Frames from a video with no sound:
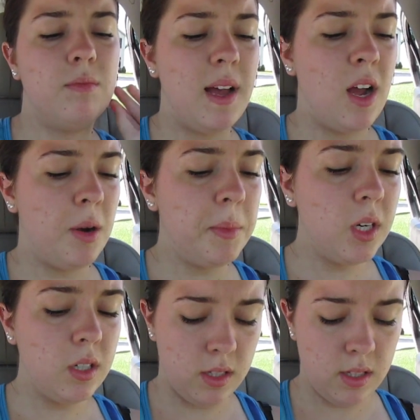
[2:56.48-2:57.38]
my arm
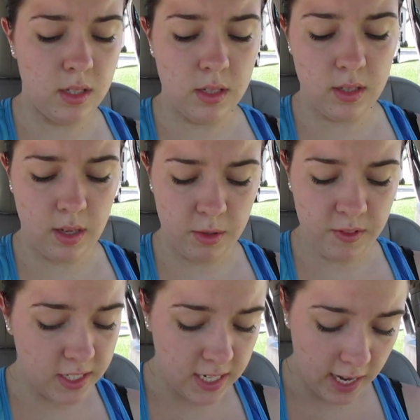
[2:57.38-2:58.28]
hurts. That was
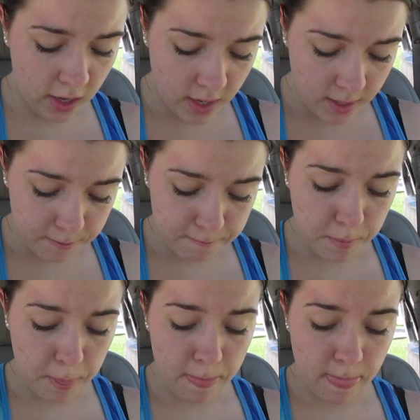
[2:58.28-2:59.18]
very tiring.
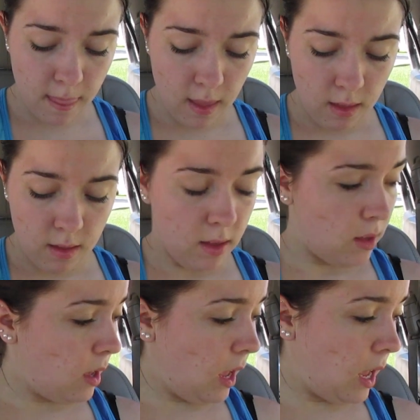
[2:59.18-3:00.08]

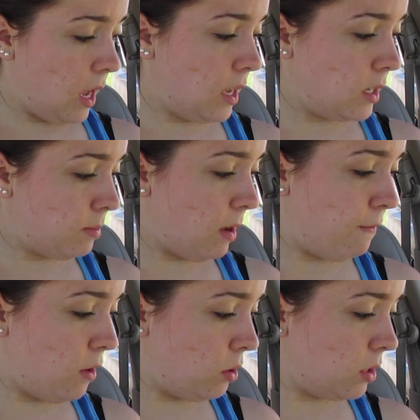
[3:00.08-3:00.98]
And my
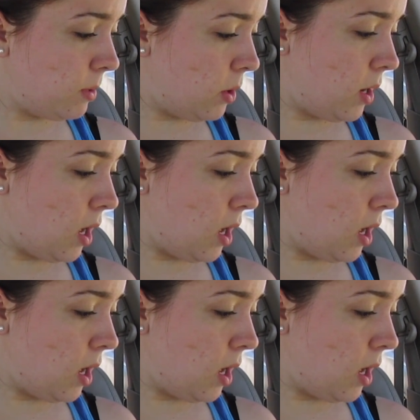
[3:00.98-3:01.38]
phone is blown